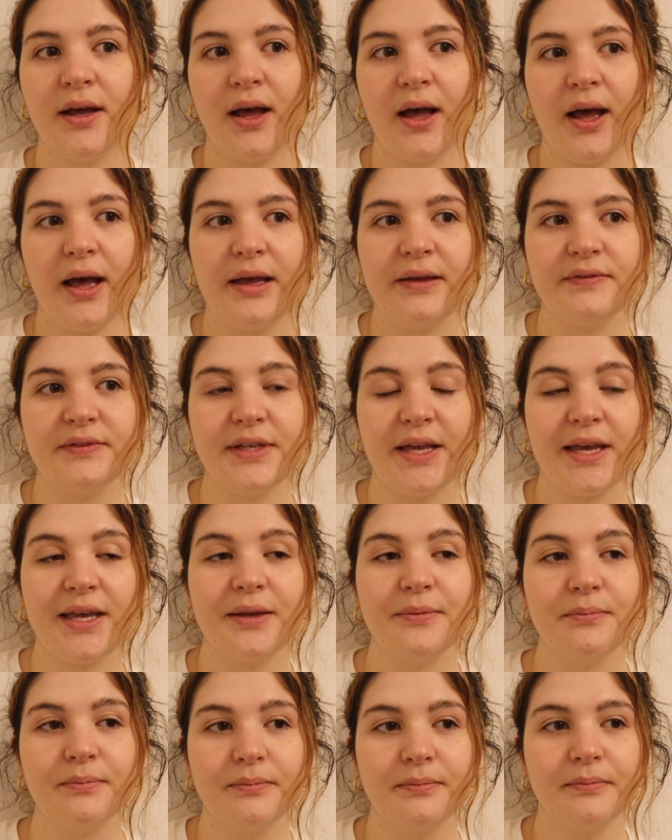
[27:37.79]
I've
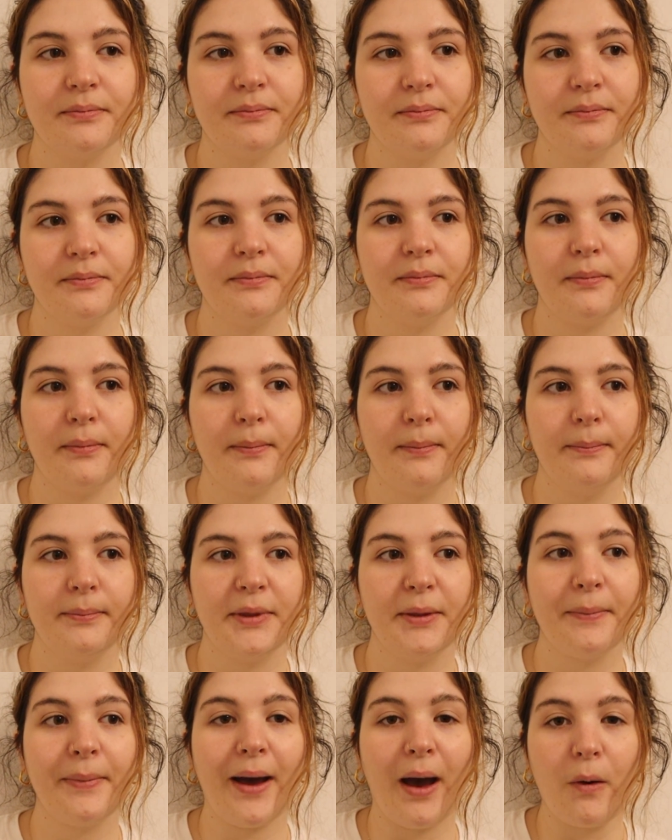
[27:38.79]
taken
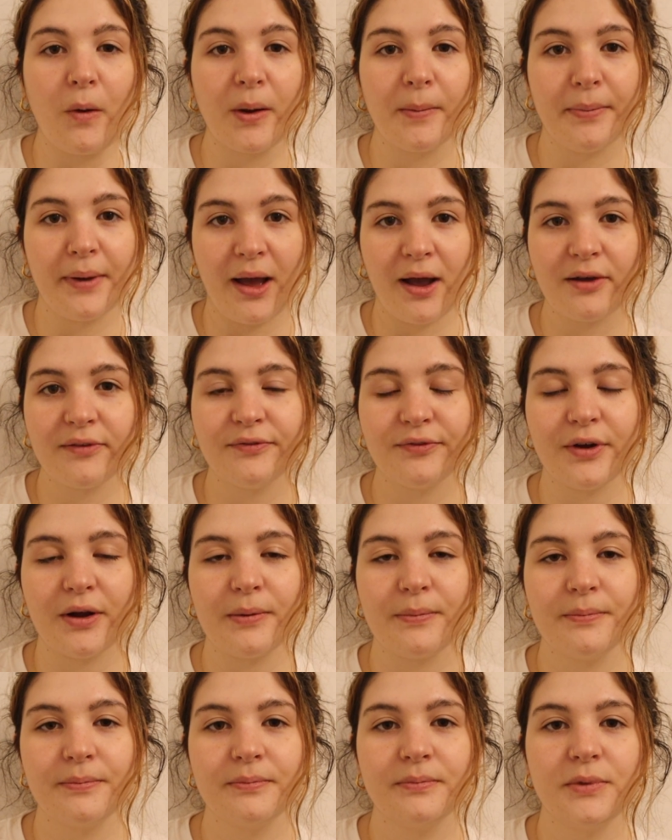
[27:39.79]
the power back
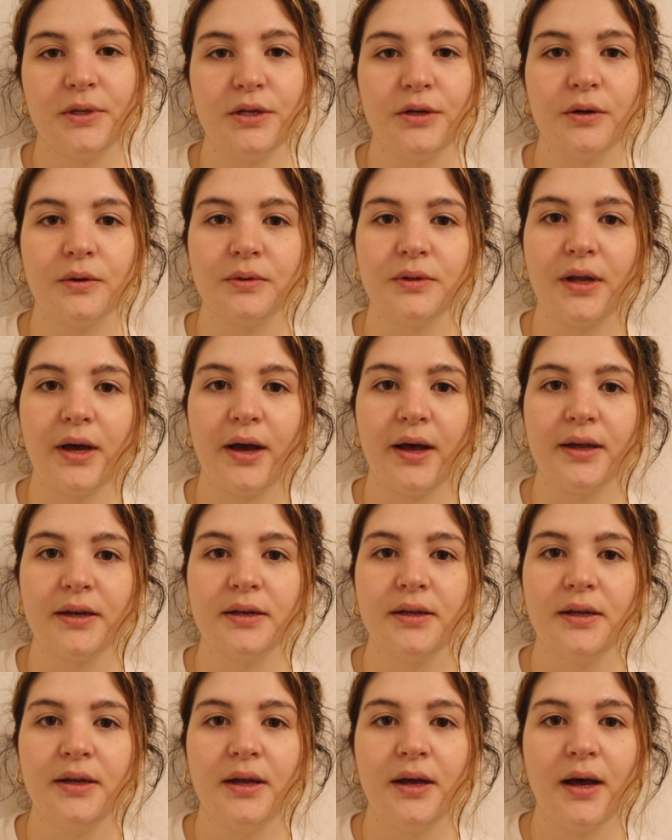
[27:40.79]
from, you know, not
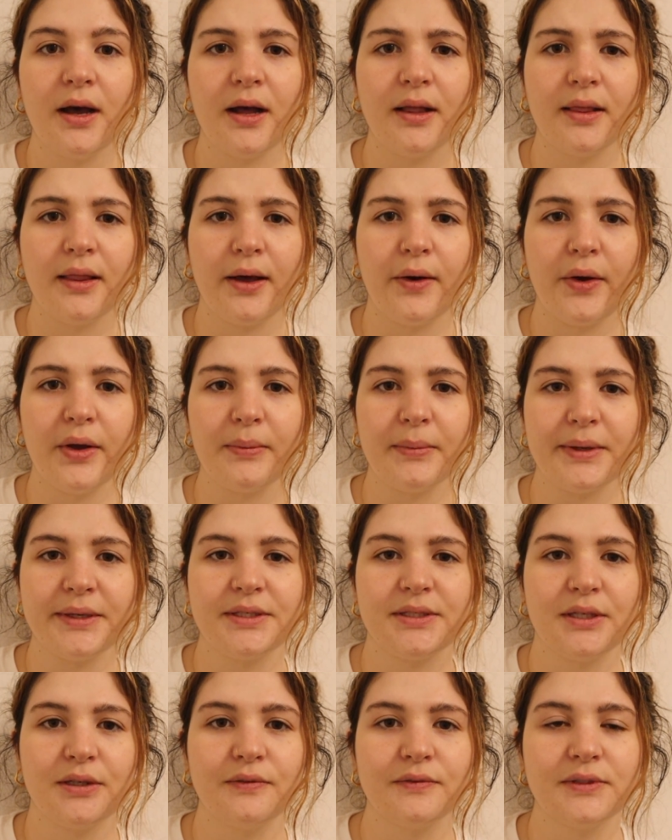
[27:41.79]
allowing
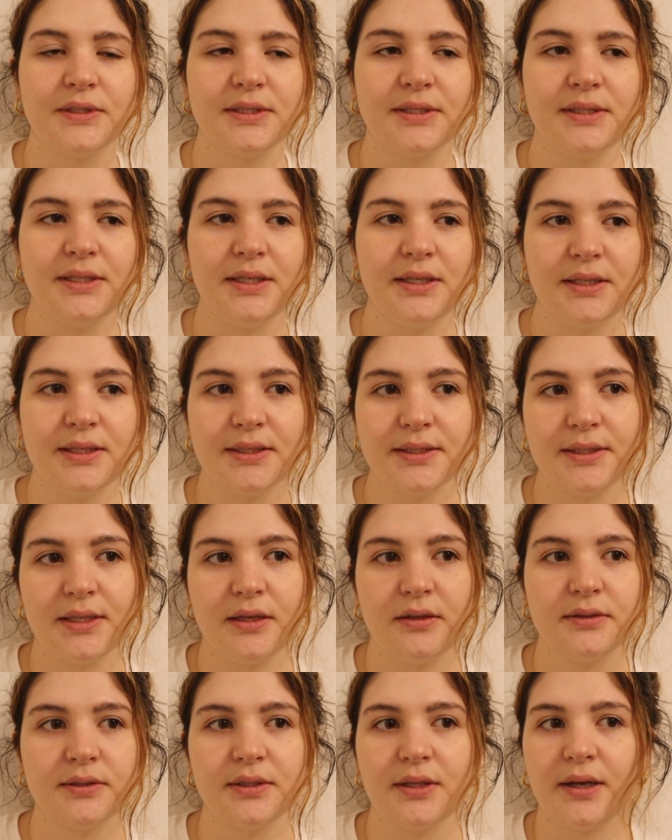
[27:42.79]
myself to see these
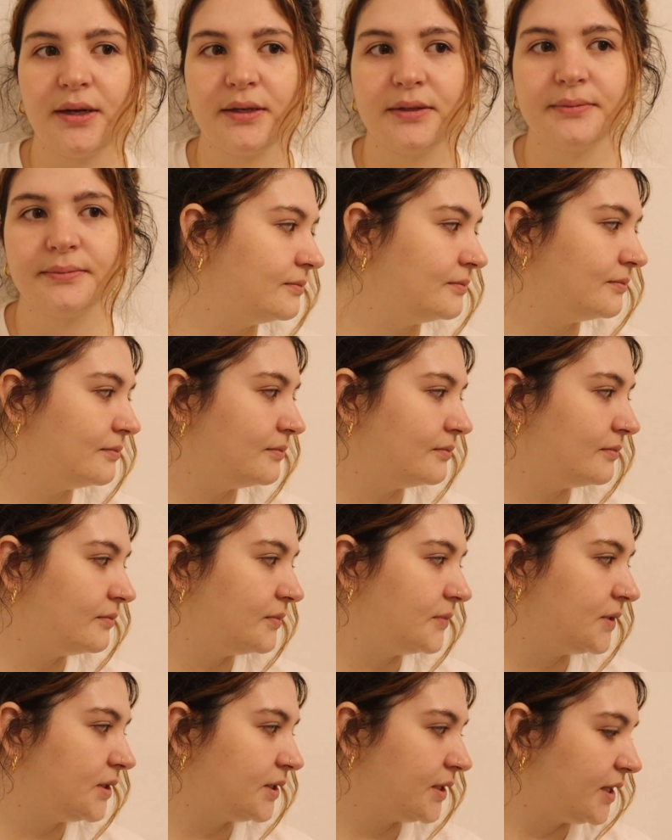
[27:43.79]
things that...
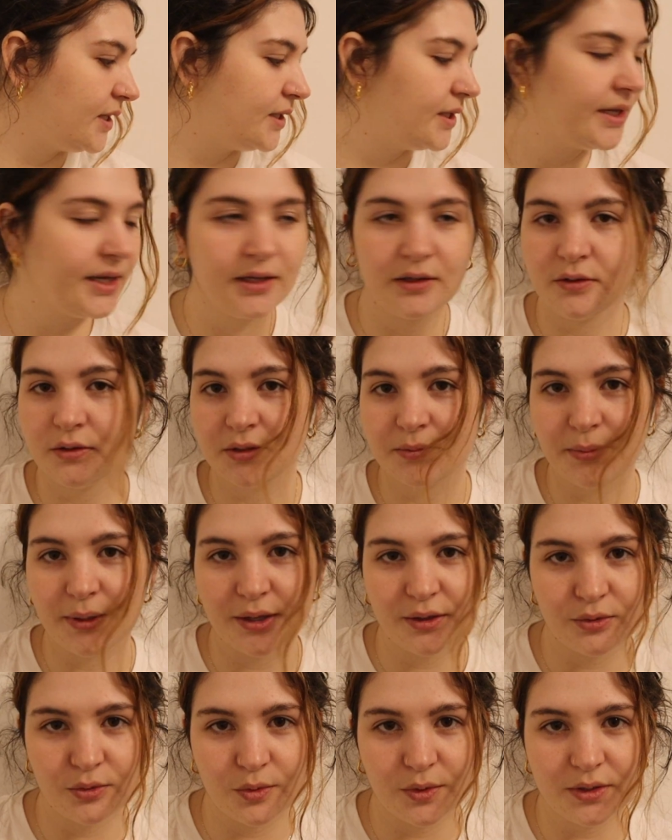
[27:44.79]
Can candles
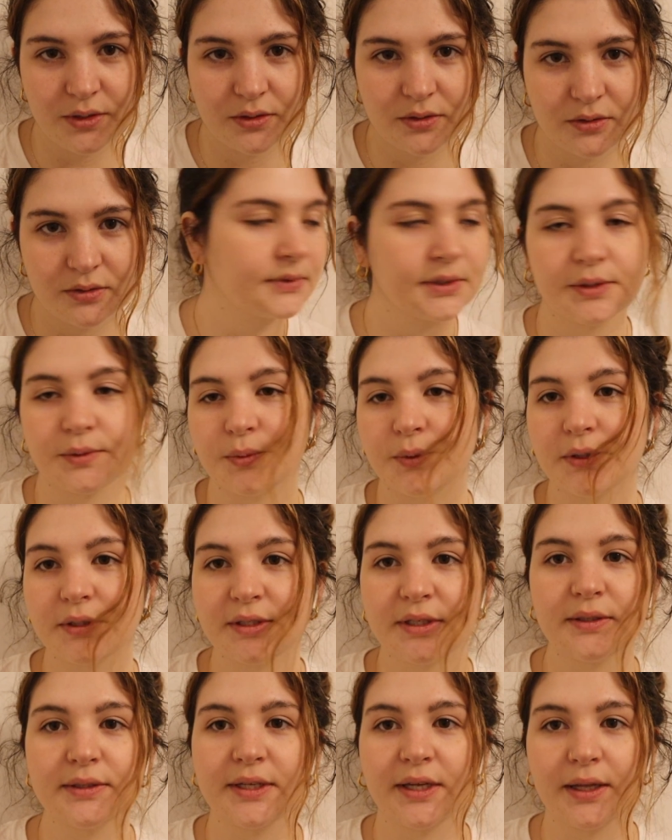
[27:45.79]
make noise? It's where it
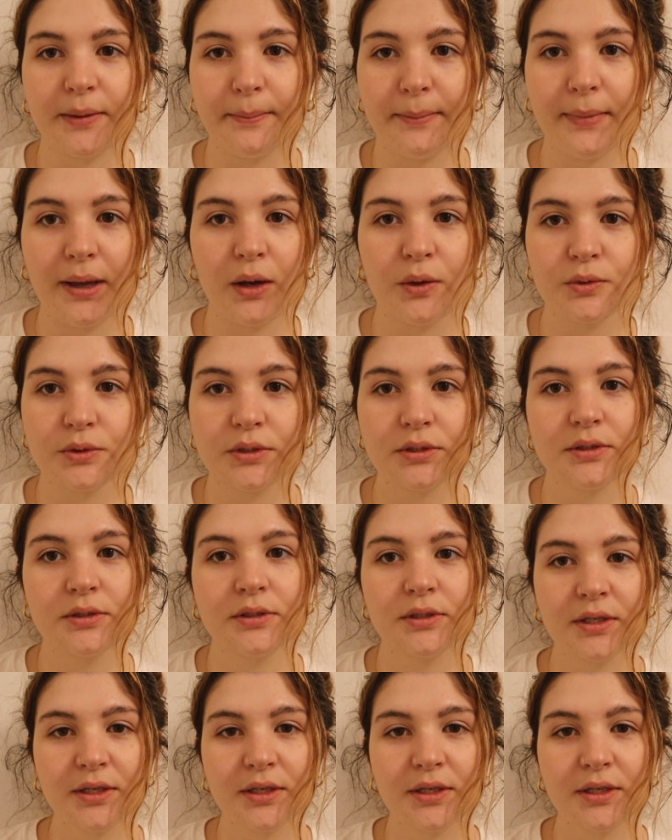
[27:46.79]
sounds like a mouse.